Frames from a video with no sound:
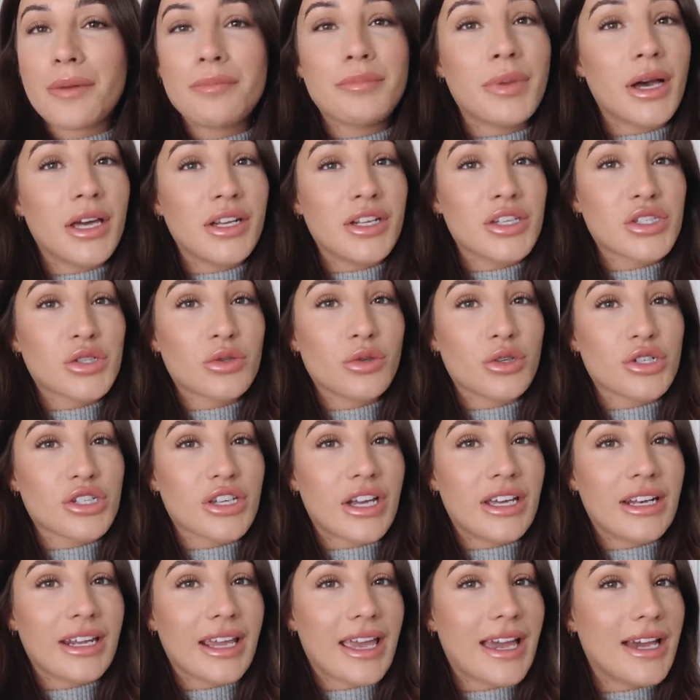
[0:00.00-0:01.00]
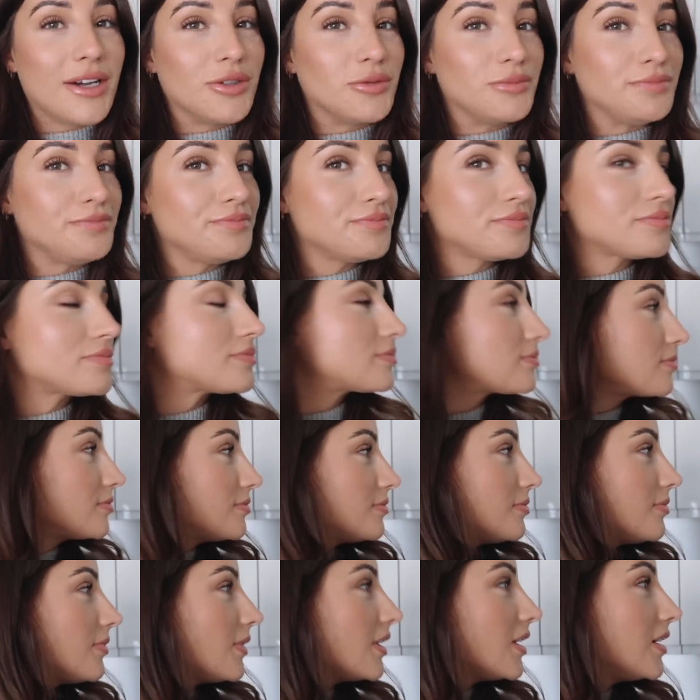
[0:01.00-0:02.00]
butternut squash kind of gal.
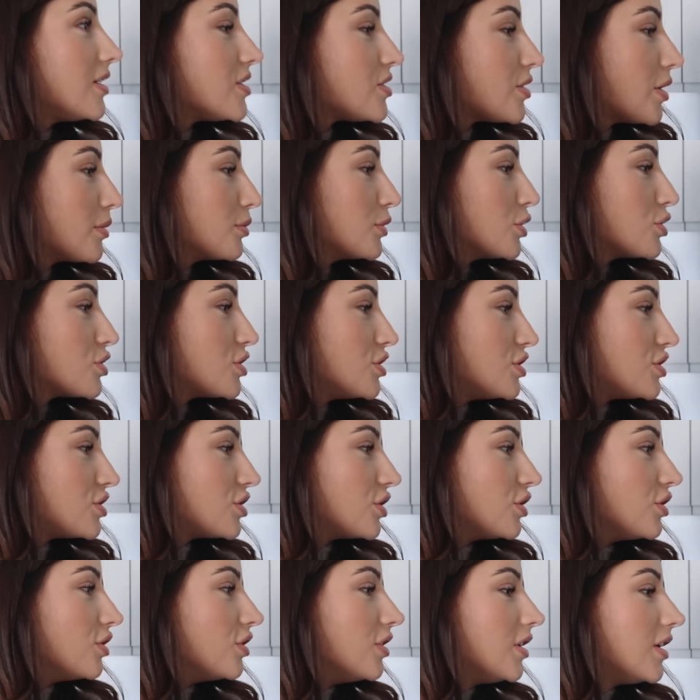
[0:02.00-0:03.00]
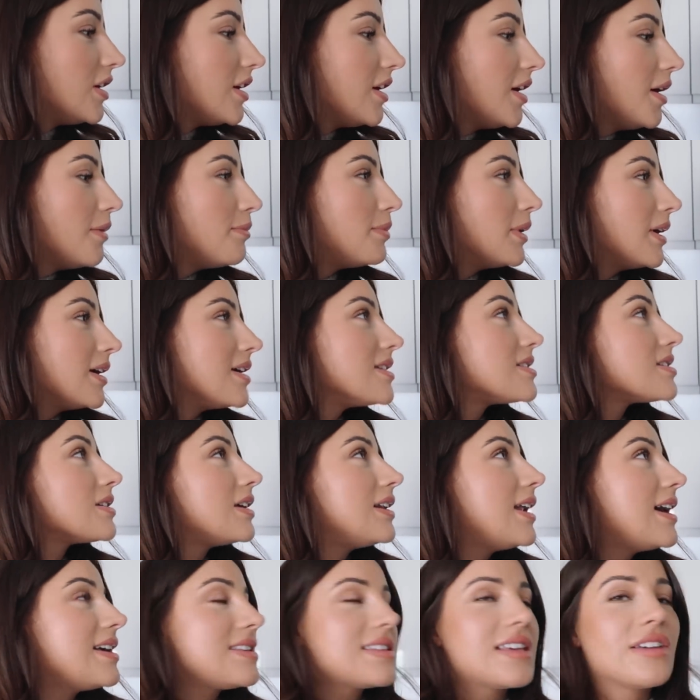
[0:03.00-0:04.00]
So I'm not too sure, but
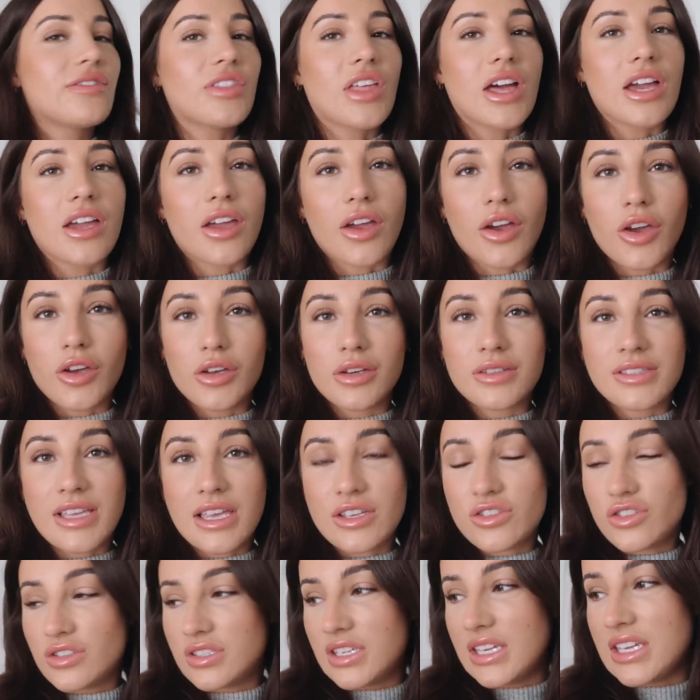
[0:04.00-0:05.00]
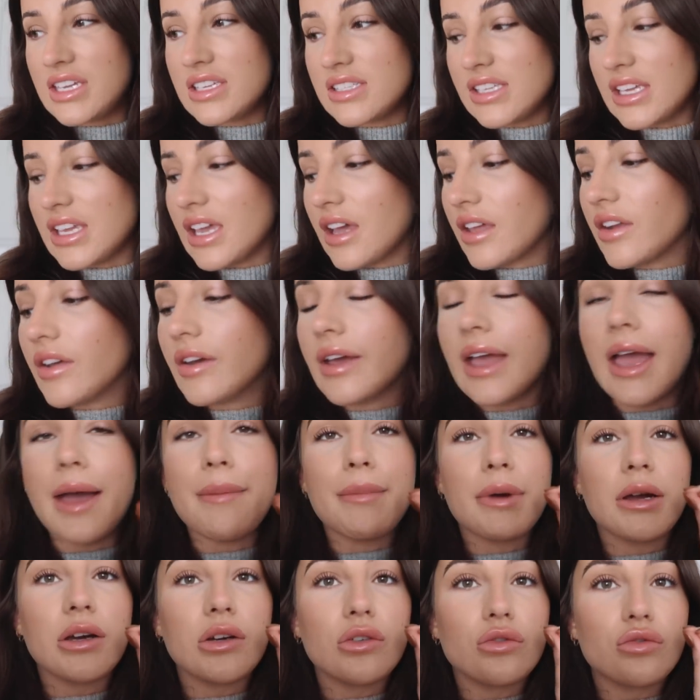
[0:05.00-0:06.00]
let's give that a go because that's just easy and I
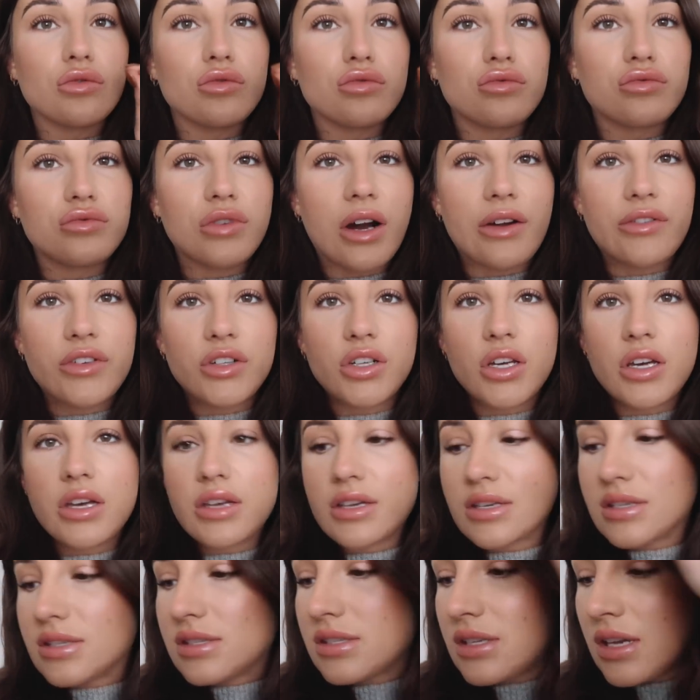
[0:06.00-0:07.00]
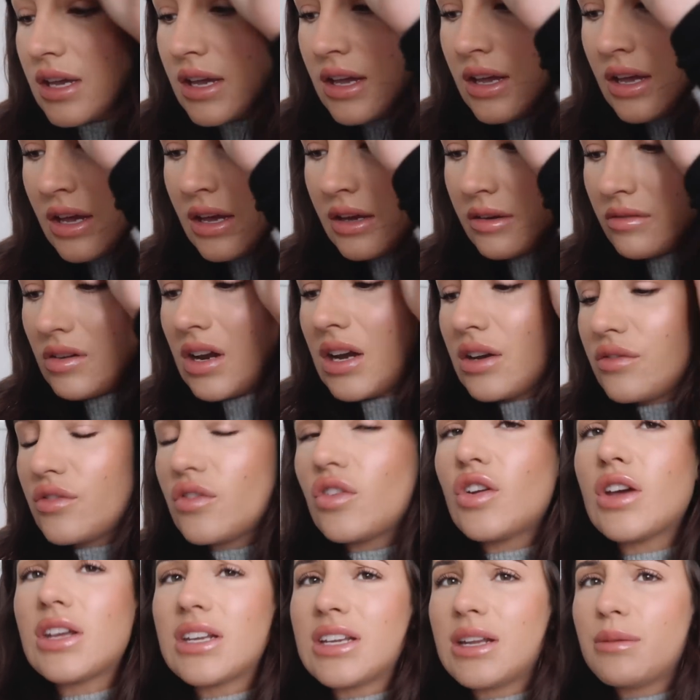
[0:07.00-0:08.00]
am ravenous. Rav,
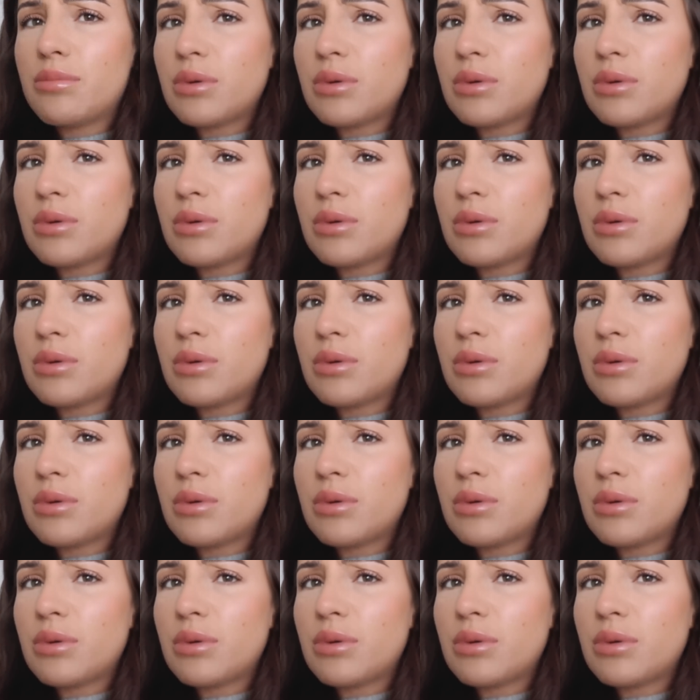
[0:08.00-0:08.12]
you're not any